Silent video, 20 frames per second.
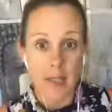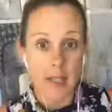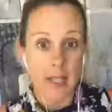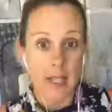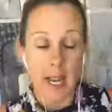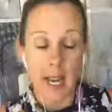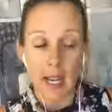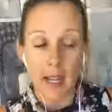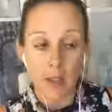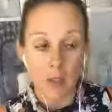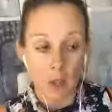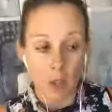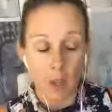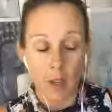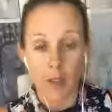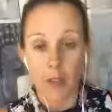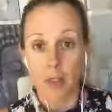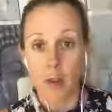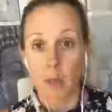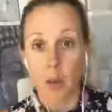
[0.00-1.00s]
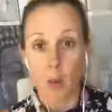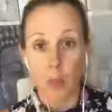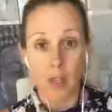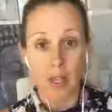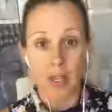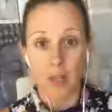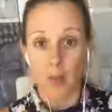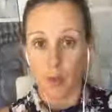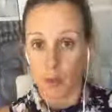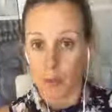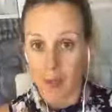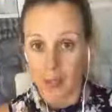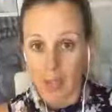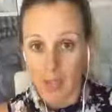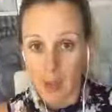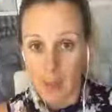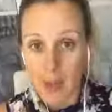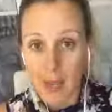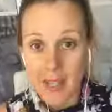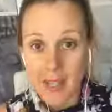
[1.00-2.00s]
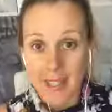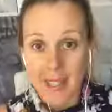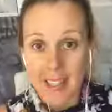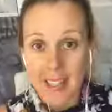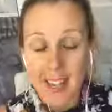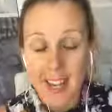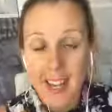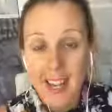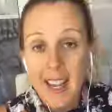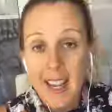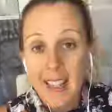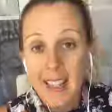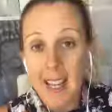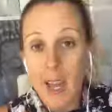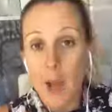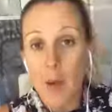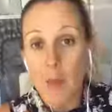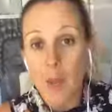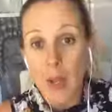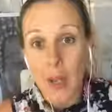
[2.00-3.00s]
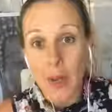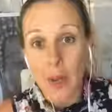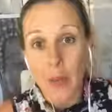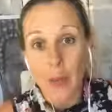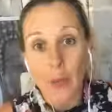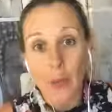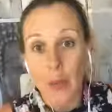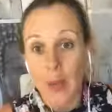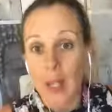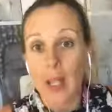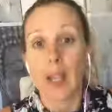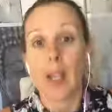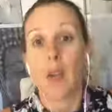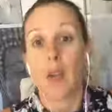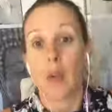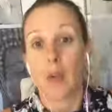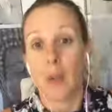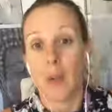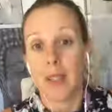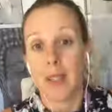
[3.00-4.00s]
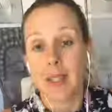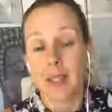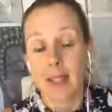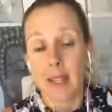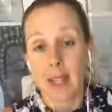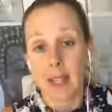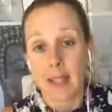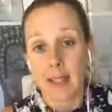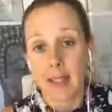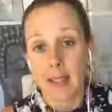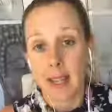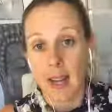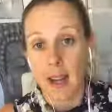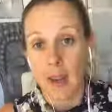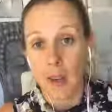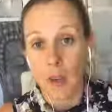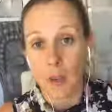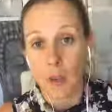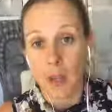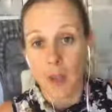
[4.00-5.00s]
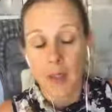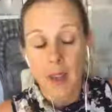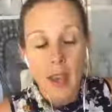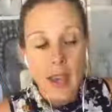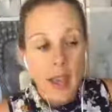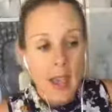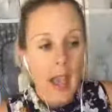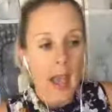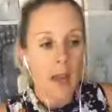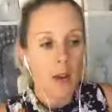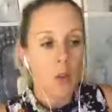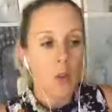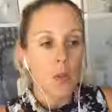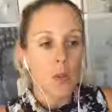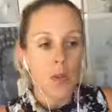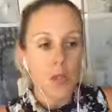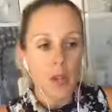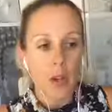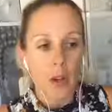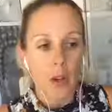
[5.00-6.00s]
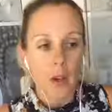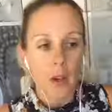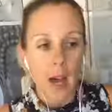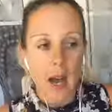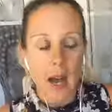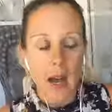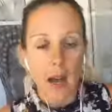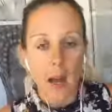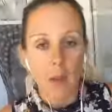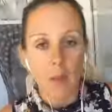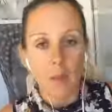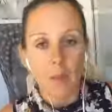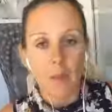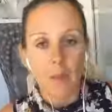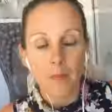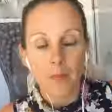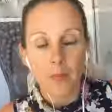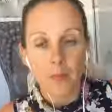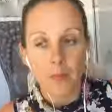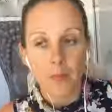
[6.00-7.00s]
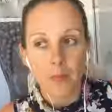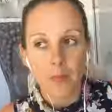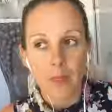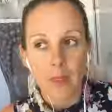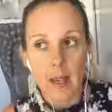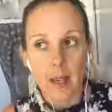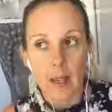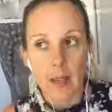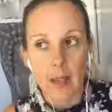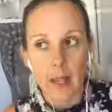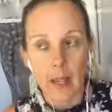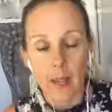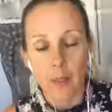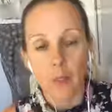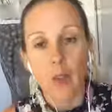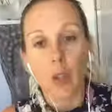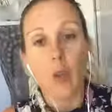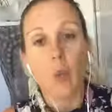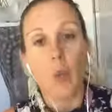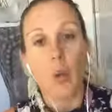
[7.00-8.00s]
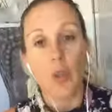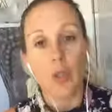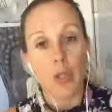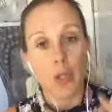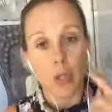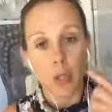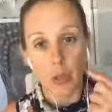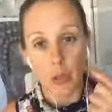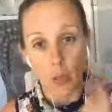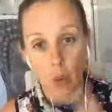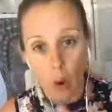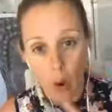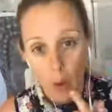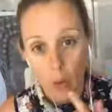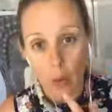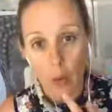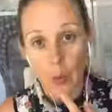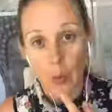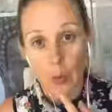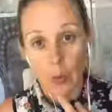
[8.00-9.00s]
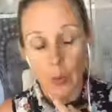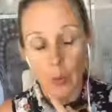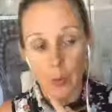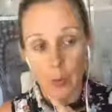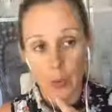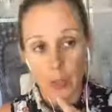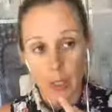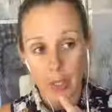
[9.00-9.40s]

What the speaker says: and $10 thermometers from the chemist can be really good ones to get started with. And also, if you want to do oral